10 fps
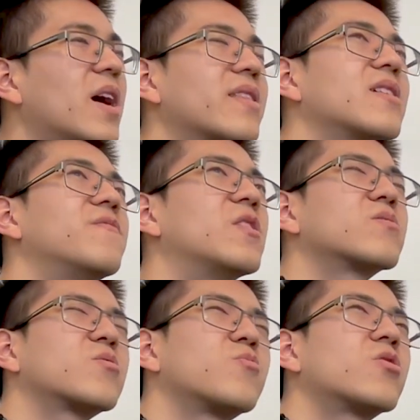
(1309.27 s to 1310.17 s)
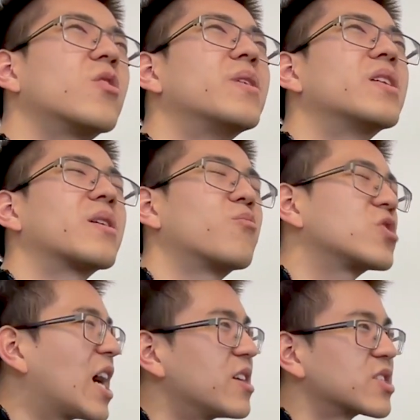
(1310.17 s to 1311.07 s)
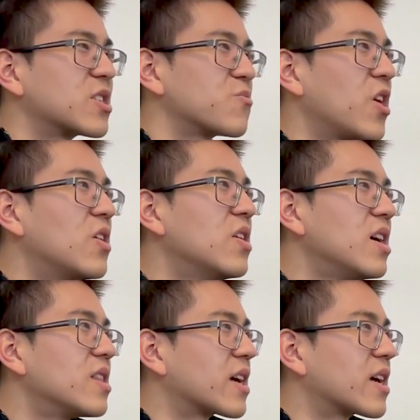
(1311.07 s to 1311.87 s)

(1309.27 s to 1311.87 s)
I think videos on Twitter are a bit like more challenging as well.